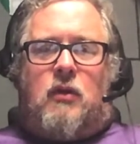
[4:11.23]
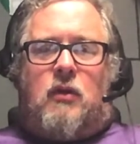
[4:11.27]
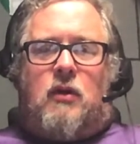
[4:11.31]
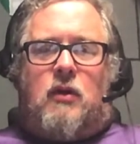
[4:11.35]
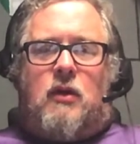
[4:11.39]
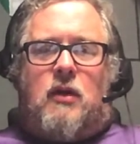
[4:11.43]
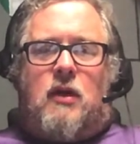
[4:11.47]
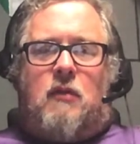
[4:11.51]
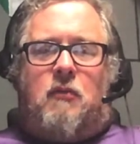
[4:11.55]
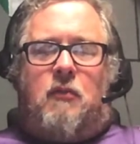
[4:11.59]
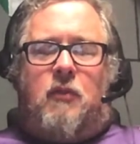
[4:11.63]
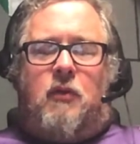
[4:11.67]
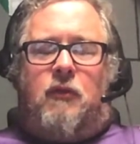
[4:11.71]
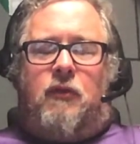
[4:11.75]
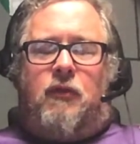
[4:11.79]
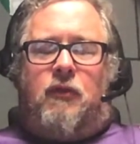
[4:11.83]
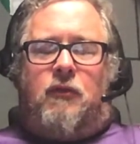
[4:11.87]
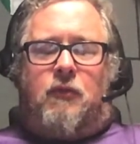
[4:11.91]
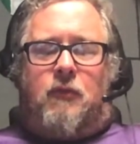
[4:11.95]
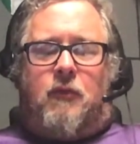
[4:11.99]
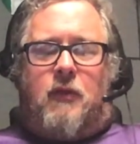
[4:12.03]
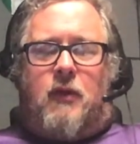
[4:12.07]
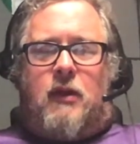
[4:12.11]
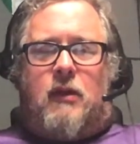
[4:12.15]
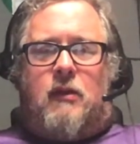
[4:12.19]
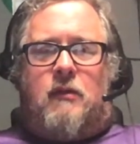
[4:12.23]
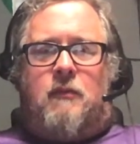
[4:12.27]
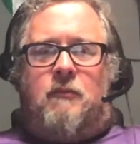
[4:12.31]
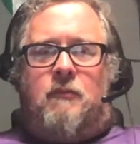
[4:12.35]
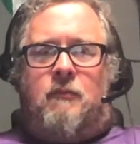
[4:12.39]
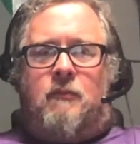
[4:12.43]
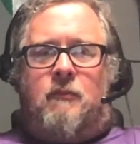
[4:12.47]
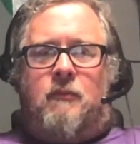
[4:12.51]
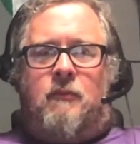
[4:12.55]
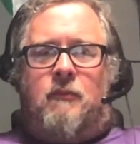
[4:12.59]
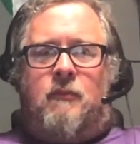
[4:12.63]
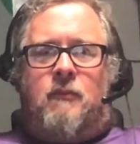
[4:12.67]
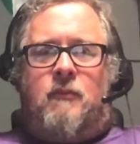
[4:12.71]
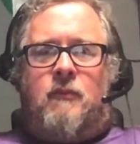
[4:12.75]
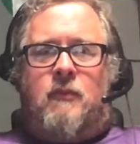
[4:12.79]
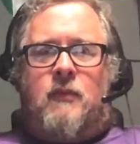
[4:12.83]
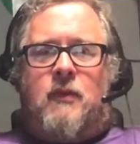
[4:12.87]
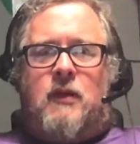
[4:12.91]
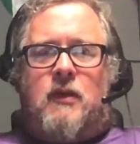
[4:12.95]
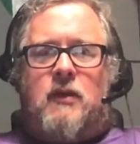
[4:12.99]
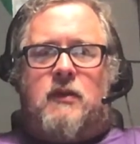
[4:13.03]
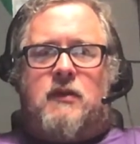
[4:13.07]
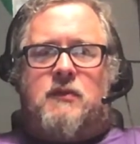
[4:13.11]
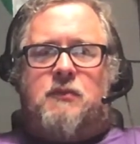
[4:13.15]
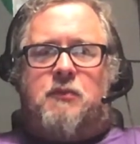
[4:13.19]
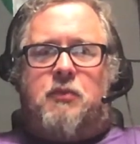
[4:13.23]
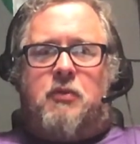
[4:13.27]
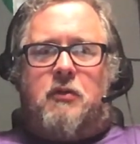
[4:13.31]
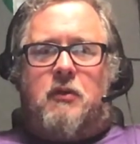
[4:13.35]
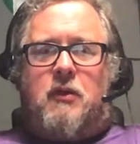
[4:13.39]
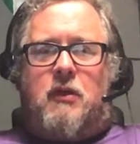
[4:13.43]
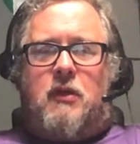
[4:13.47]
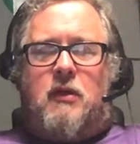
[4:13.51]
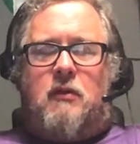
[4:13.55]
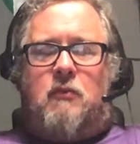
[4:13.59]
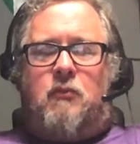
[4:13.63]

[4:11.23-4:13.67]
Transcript: number three is pretty